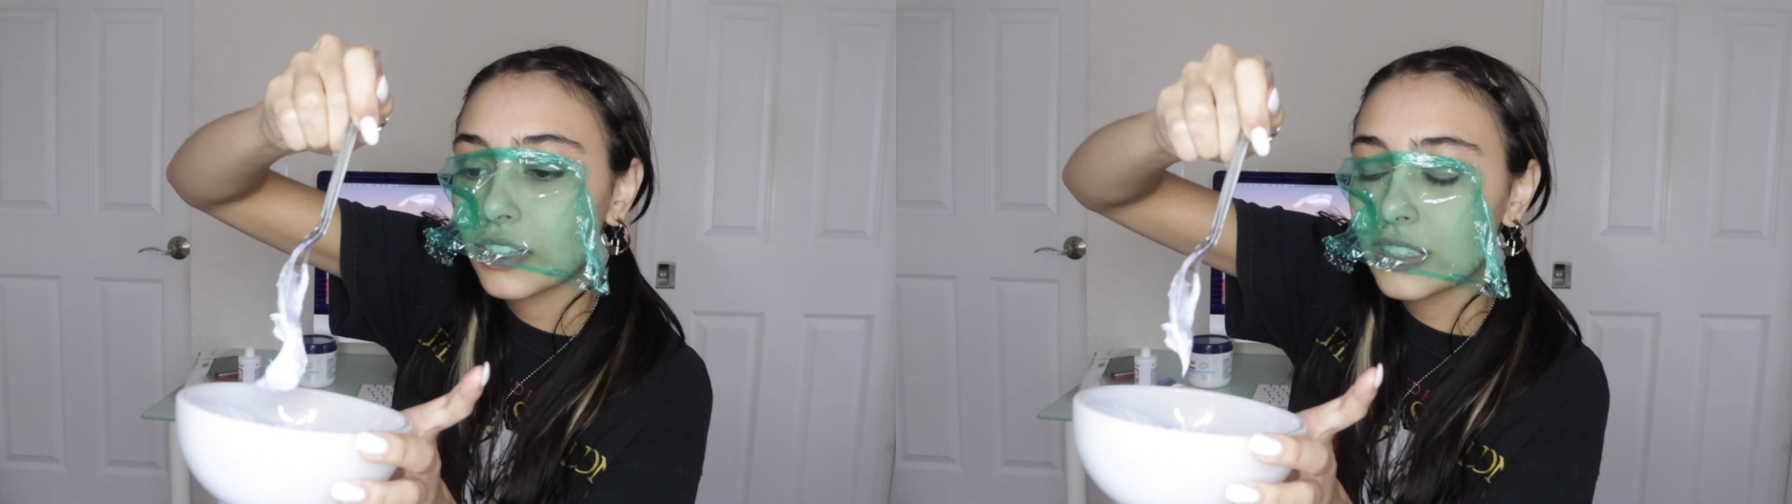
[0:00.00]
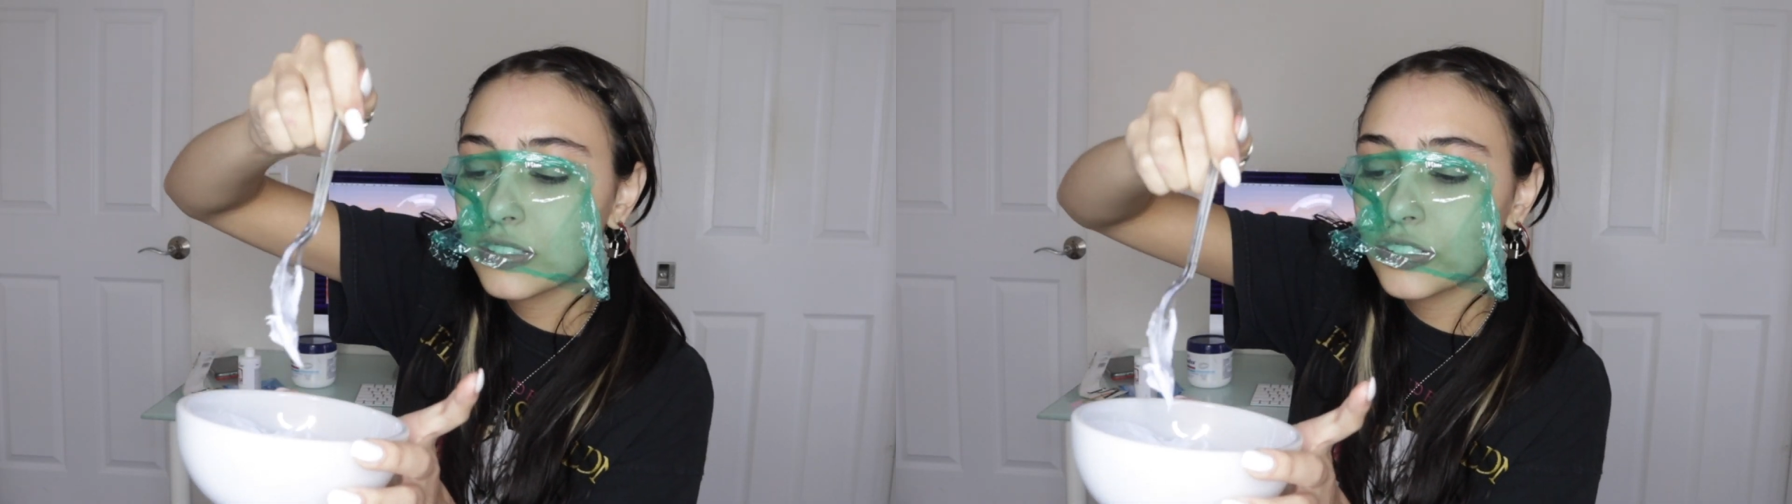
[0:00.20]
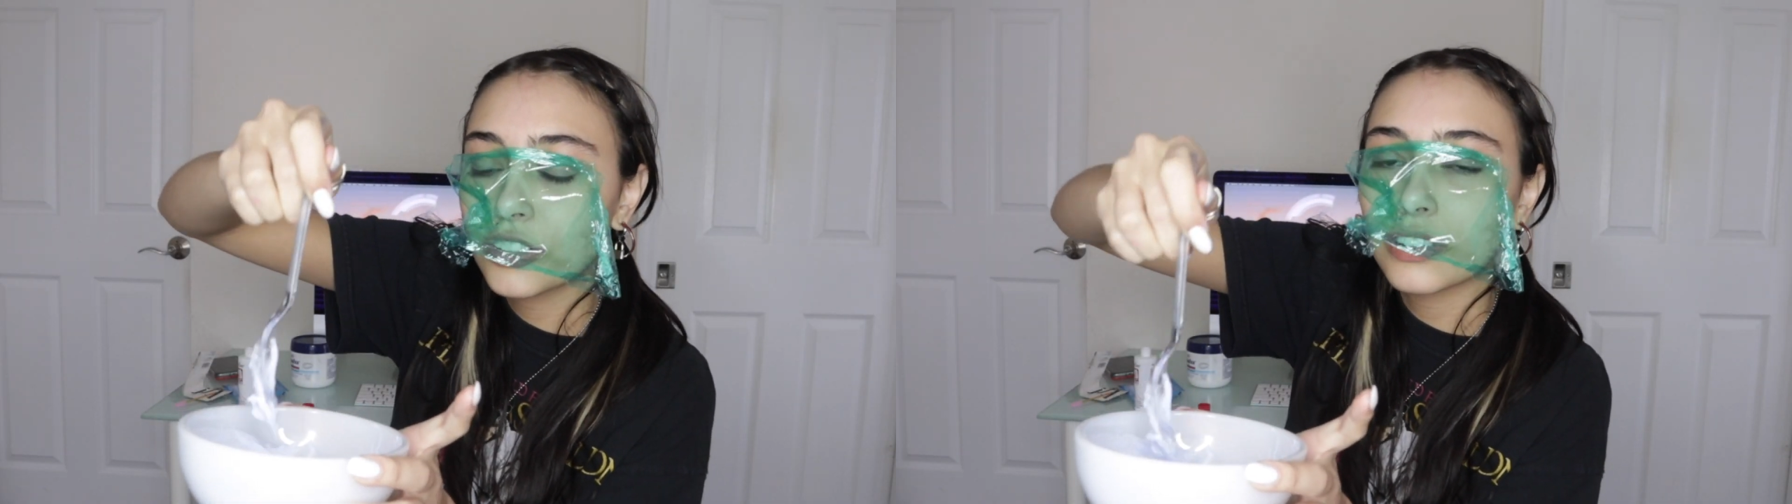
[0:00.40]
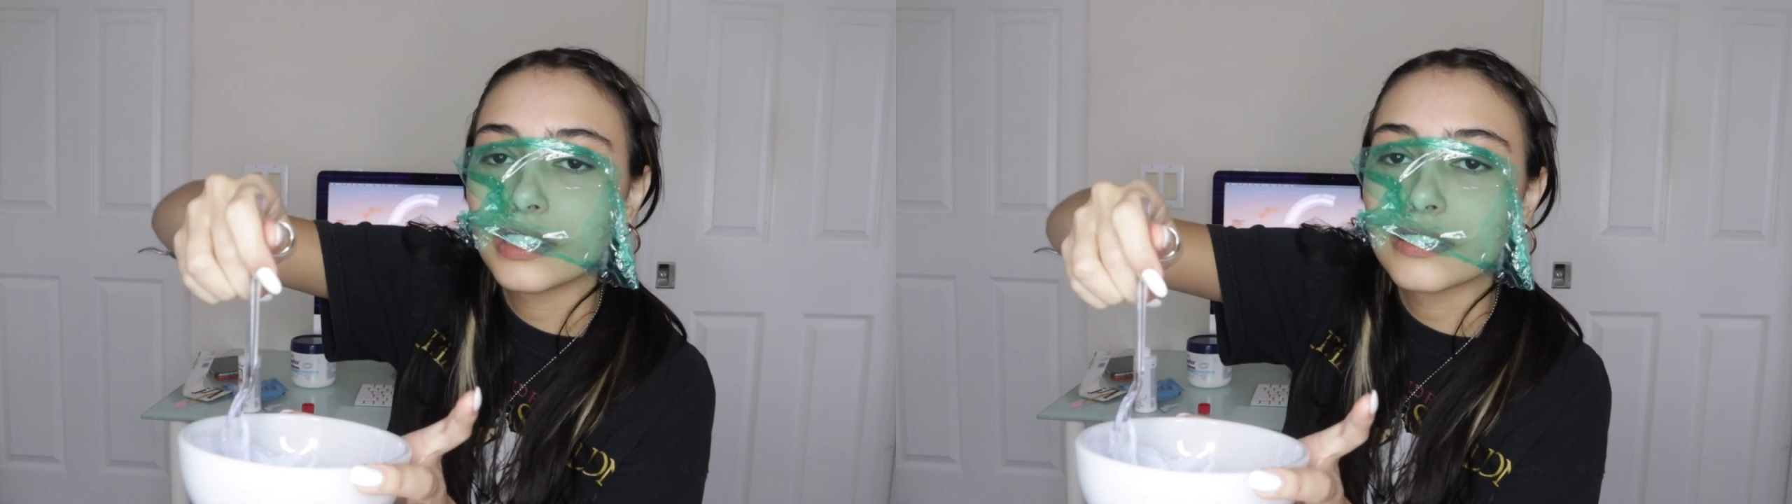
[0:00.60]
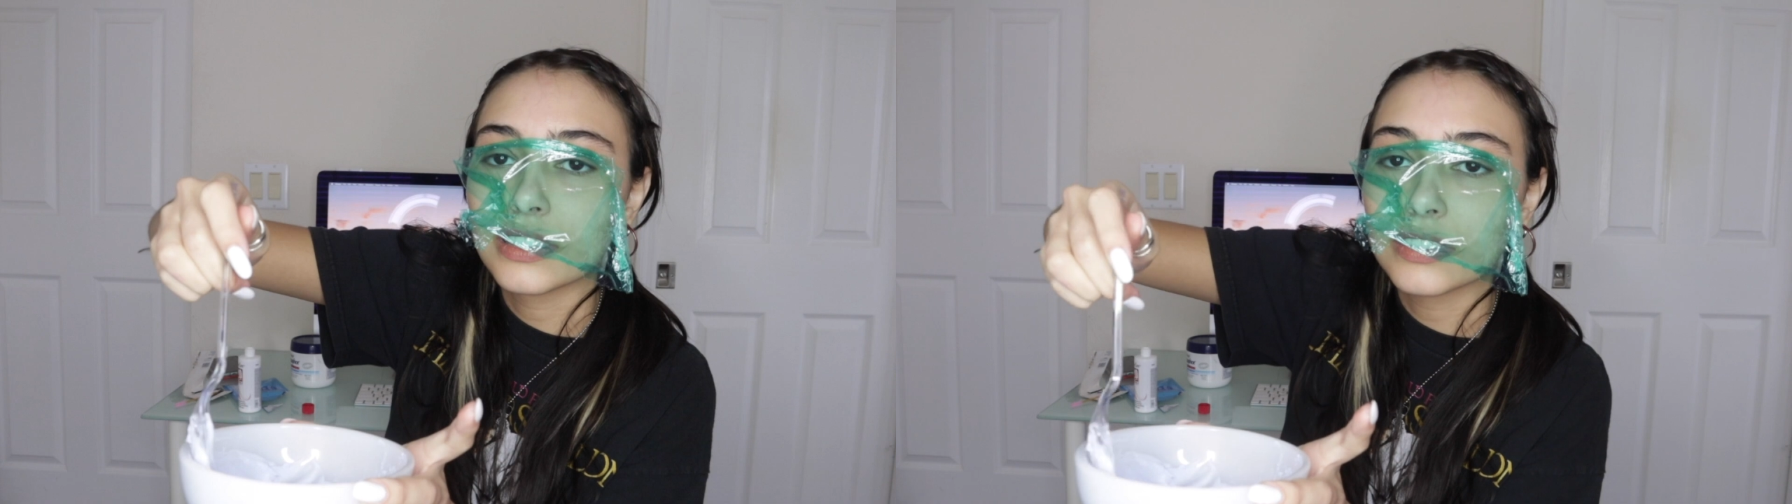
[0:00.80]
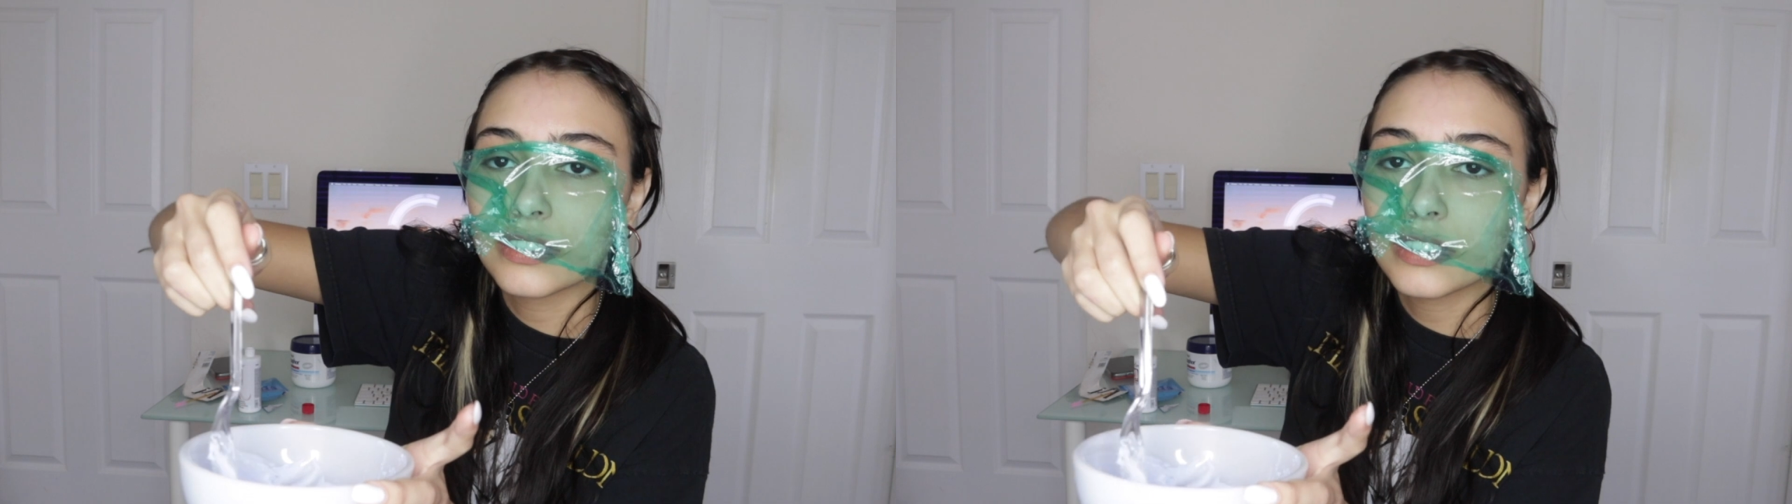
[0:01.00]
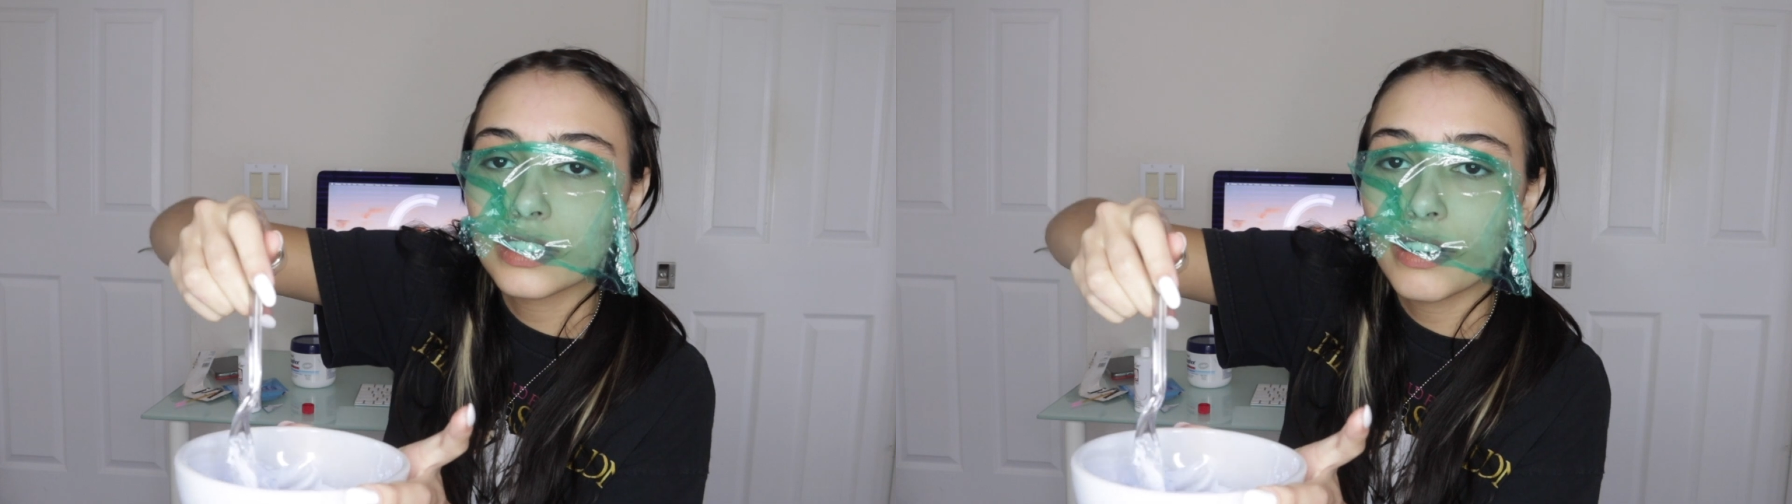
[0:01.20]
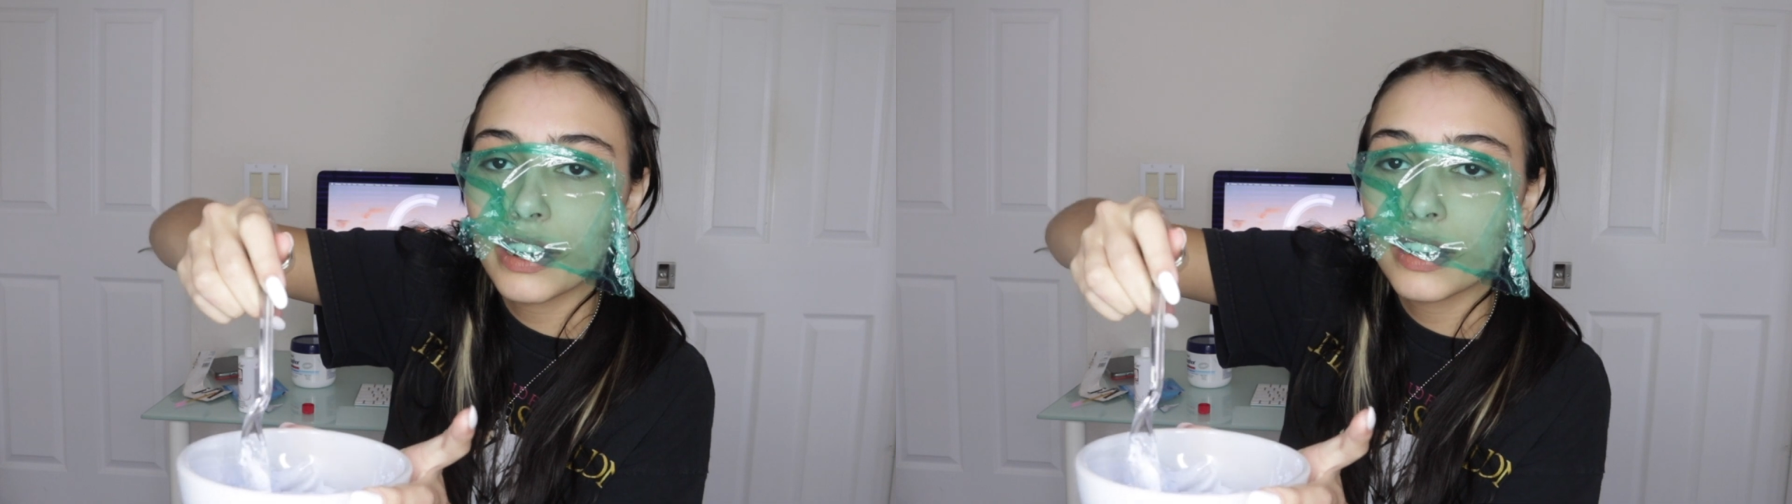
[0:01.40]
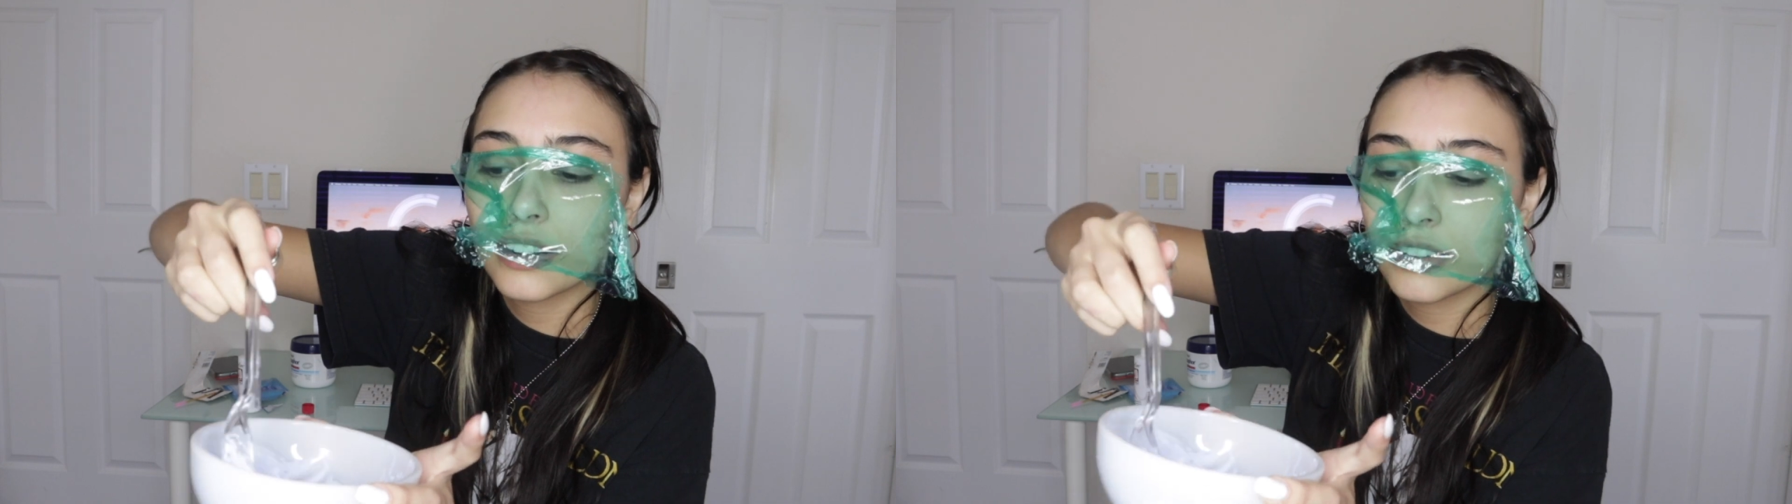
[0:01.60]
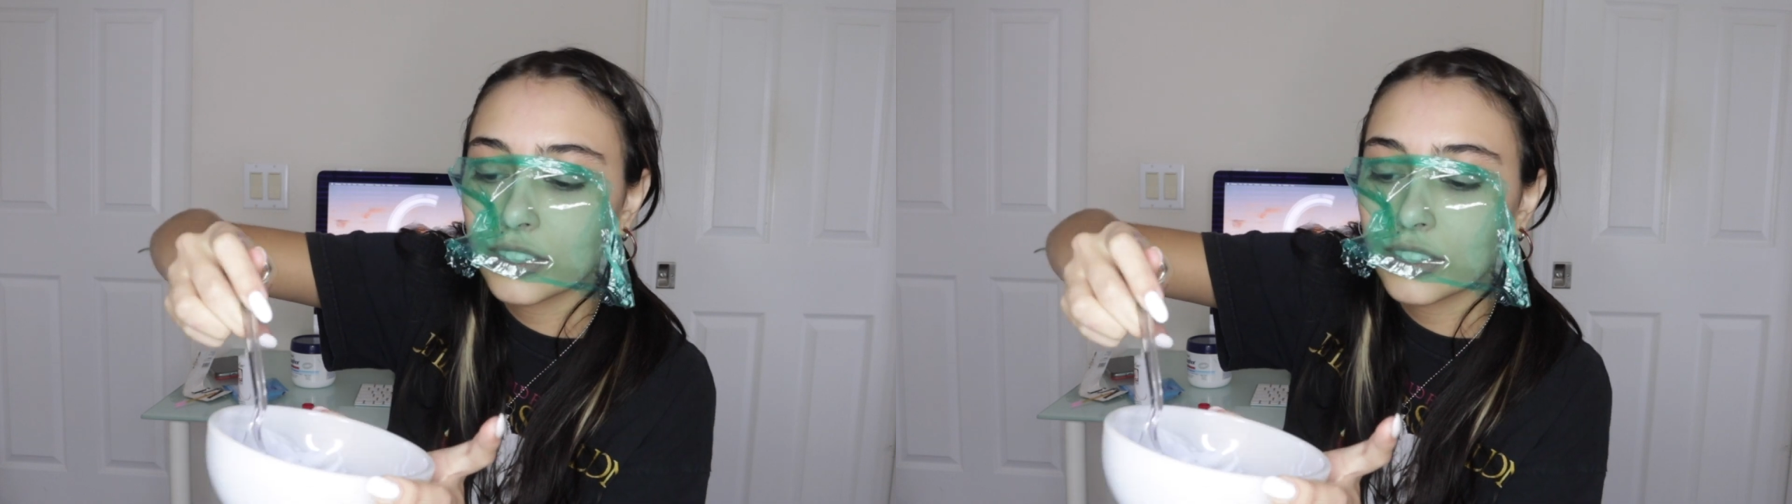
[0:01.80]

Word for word: it's a good consistency, right?